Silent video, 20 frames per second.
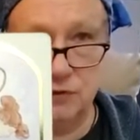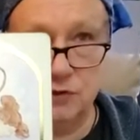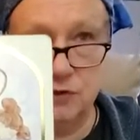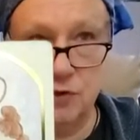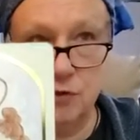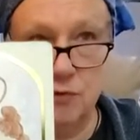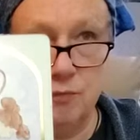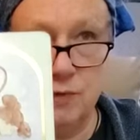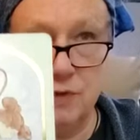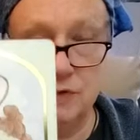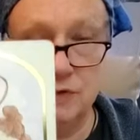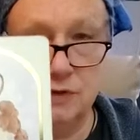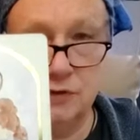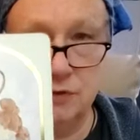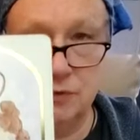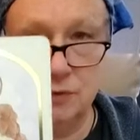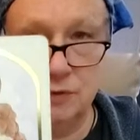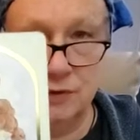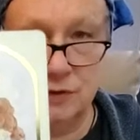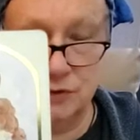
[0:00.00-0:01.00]
so busy
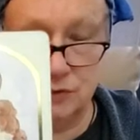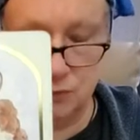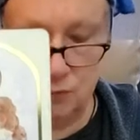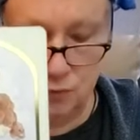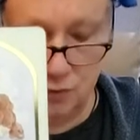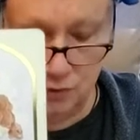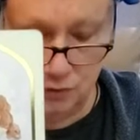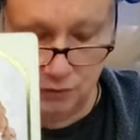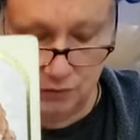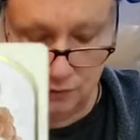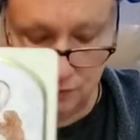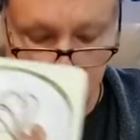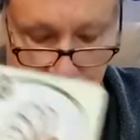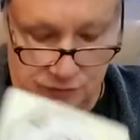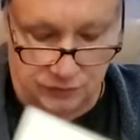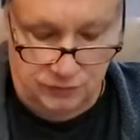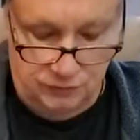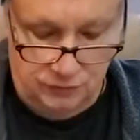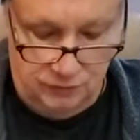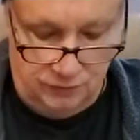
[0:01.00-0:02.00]
doing this work
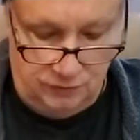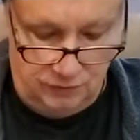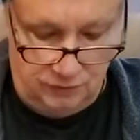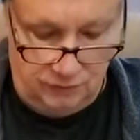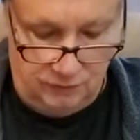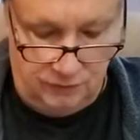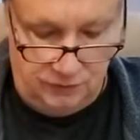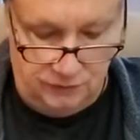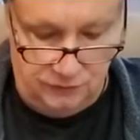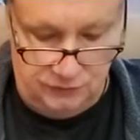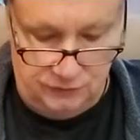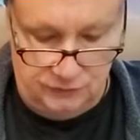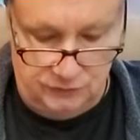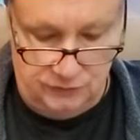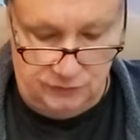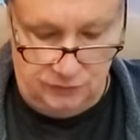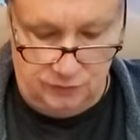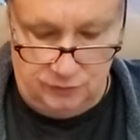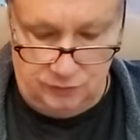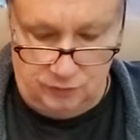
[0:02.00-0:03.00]
that you didn't even
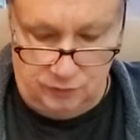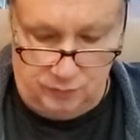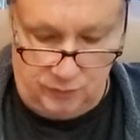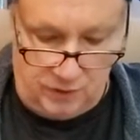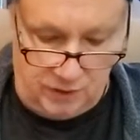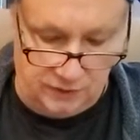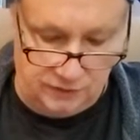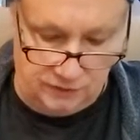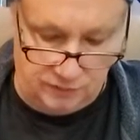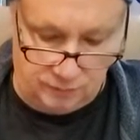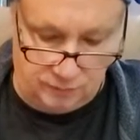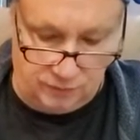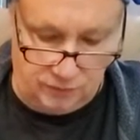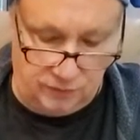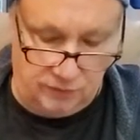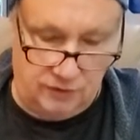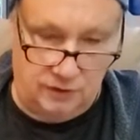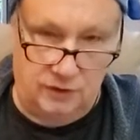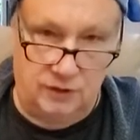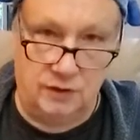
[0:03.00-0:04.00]
consider the
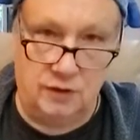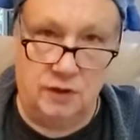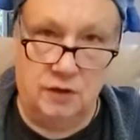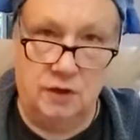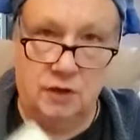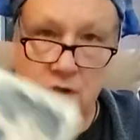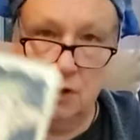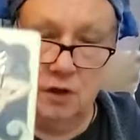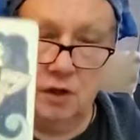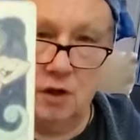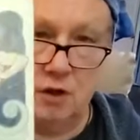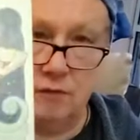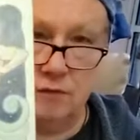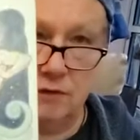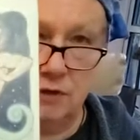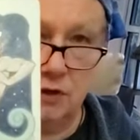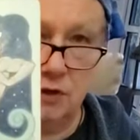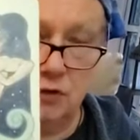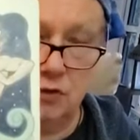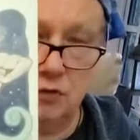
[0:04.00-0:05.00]
possibility of an
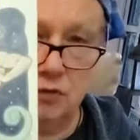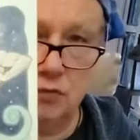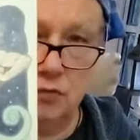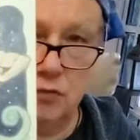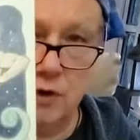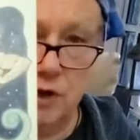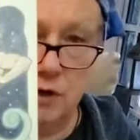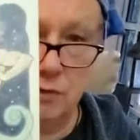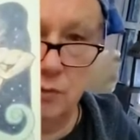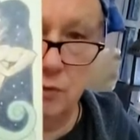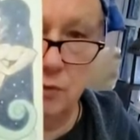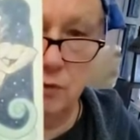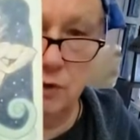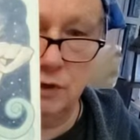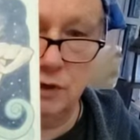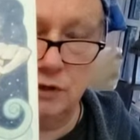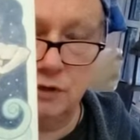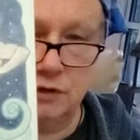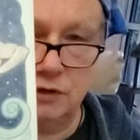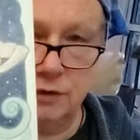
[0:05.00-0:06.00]
incredible
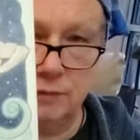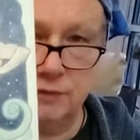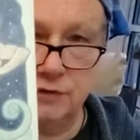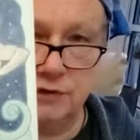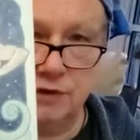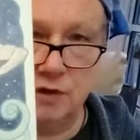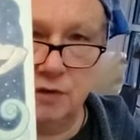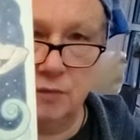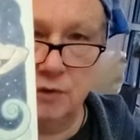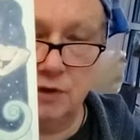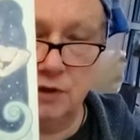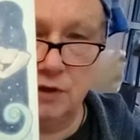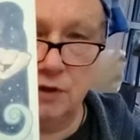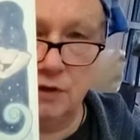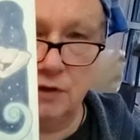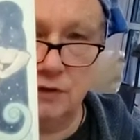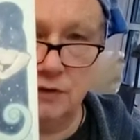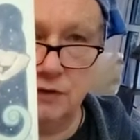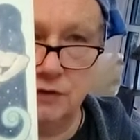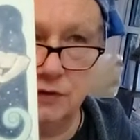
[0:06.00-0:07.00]
eclipse coming in
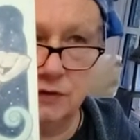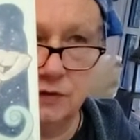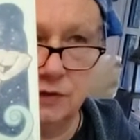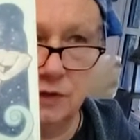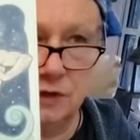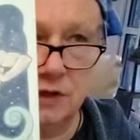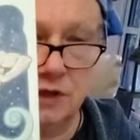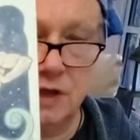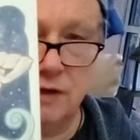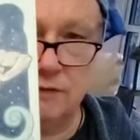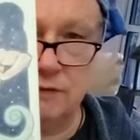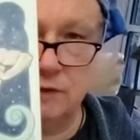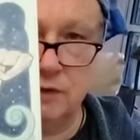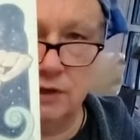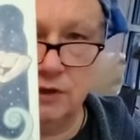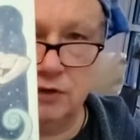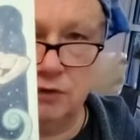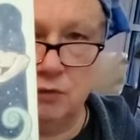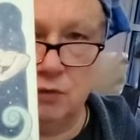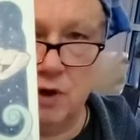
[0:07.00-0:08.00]
and just
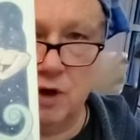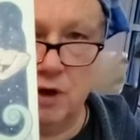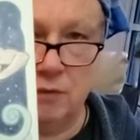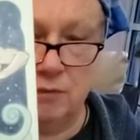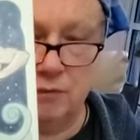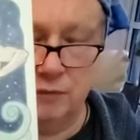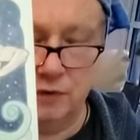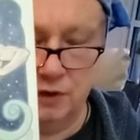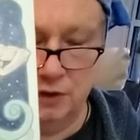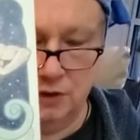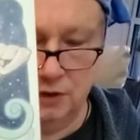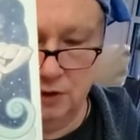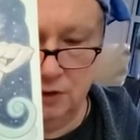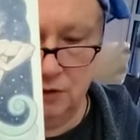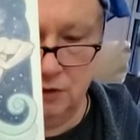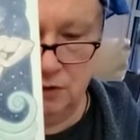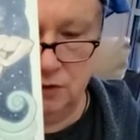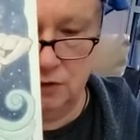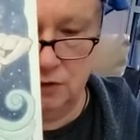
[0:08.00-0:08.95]
leveling you up. You